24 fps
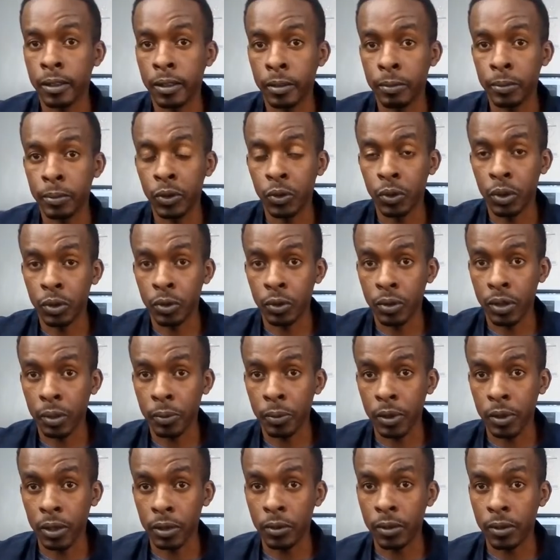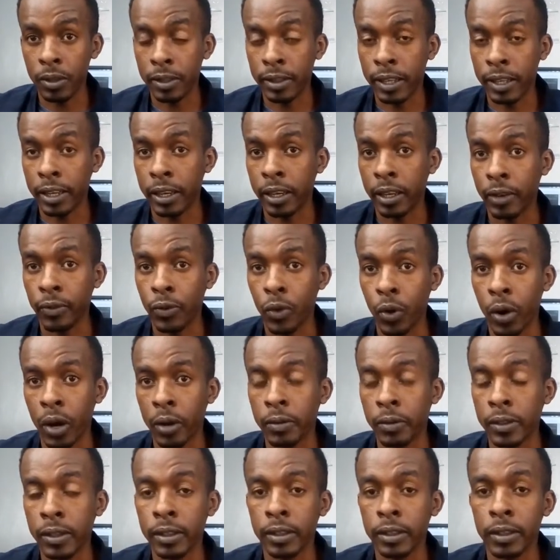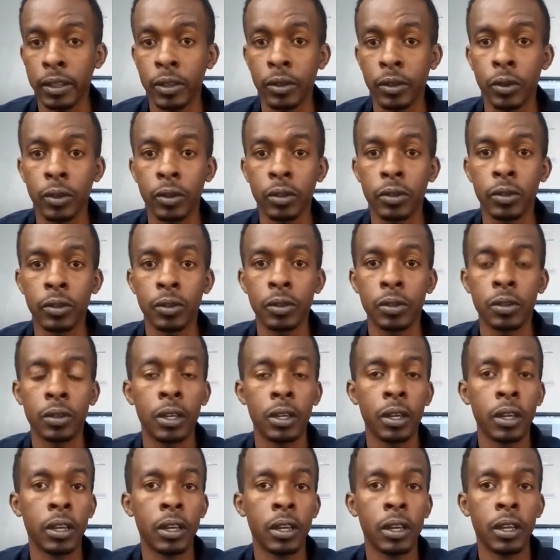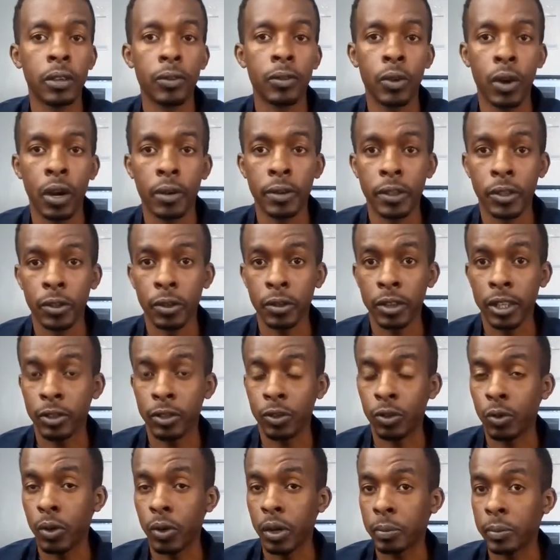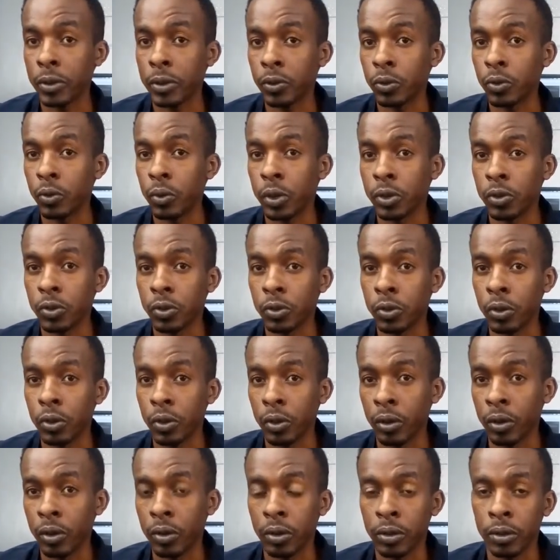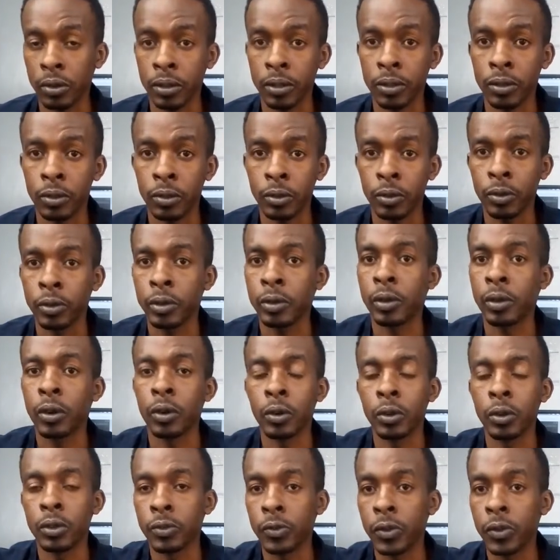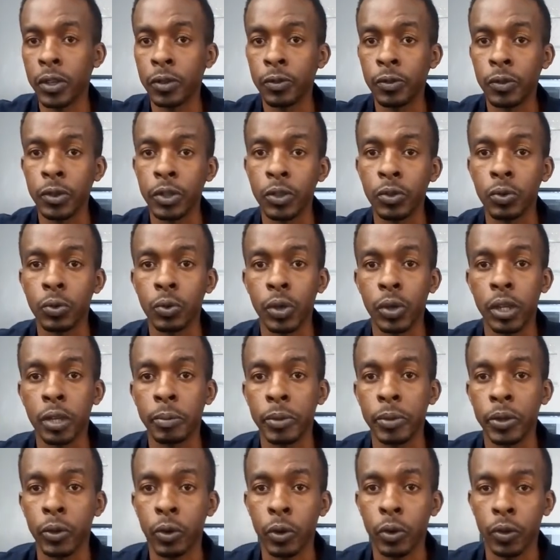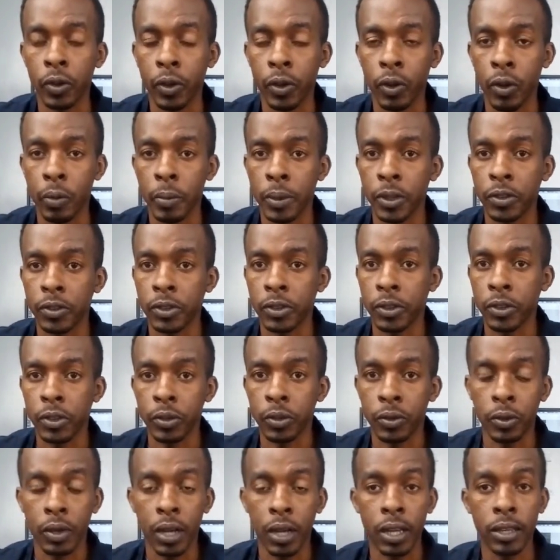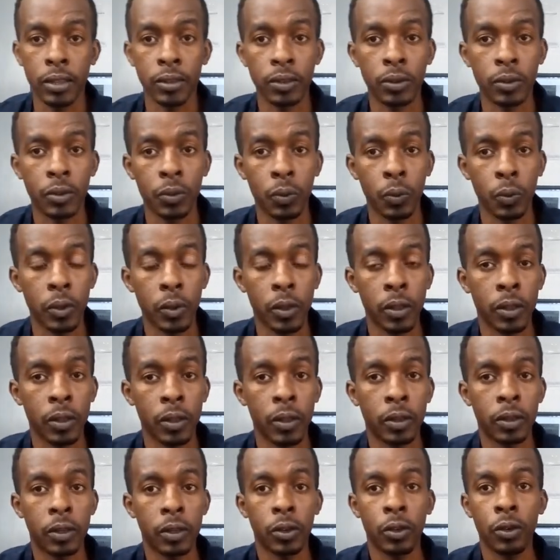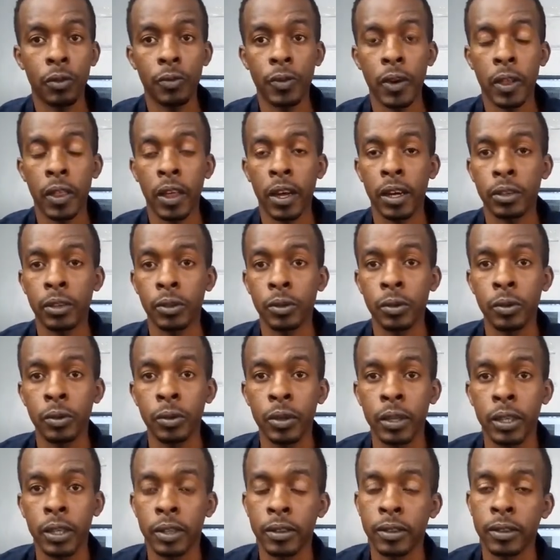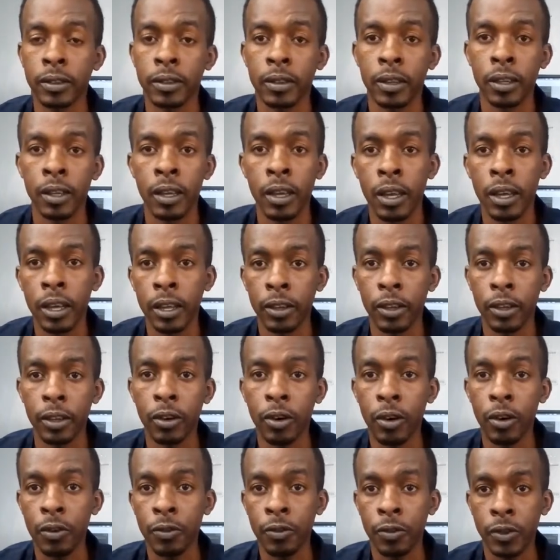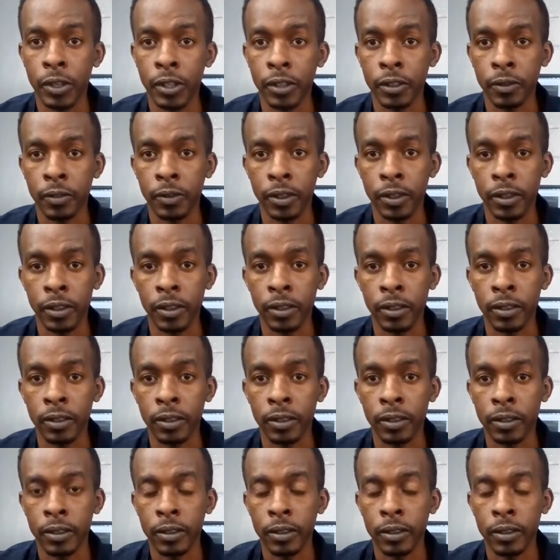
be sure to subscribe to the channel if you haven't, and also if you have a song that you want me to do a tutorial on, always feel free to let me know in the comment area. So guys, with no further ado, let's kick off right after this.